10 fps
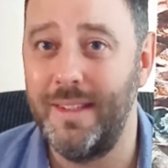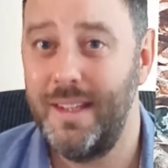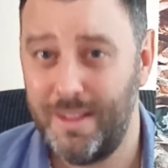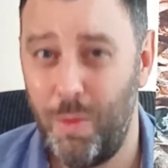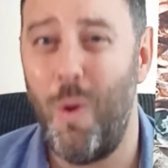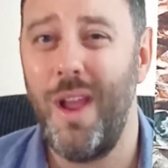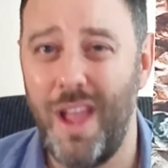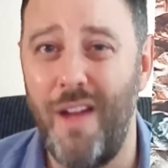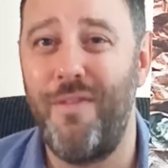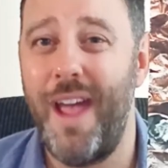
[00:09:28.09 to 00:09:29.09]
It's quite
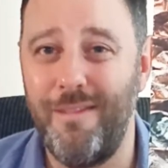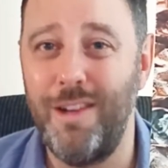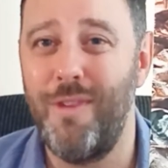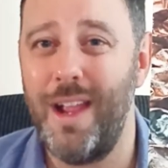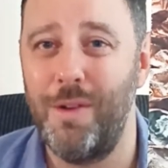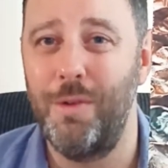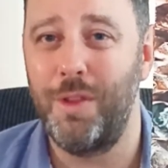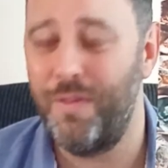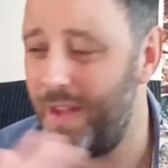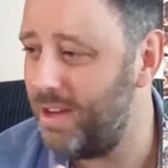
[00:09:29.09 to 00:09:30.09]
a varied record.
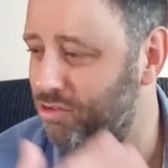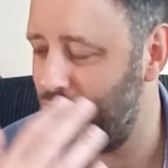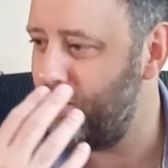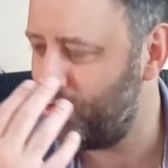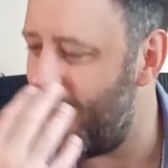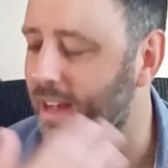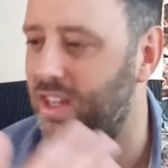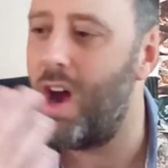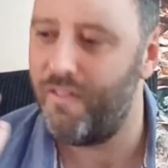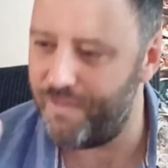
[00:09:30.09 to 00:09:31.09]
The first 2 tracks
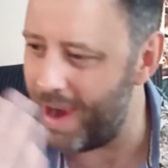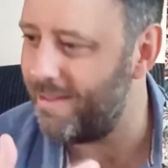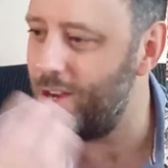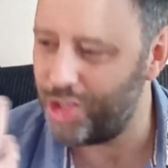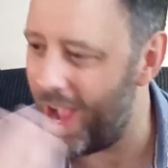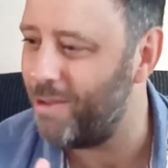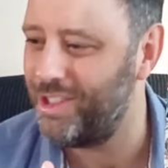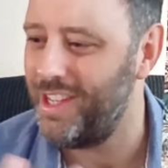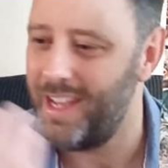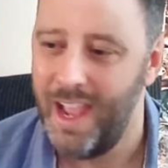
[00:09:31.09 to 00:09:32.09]
are very
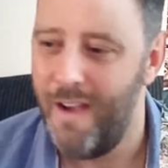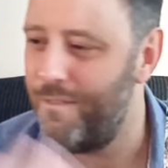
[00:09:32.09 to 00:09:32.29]
shouty,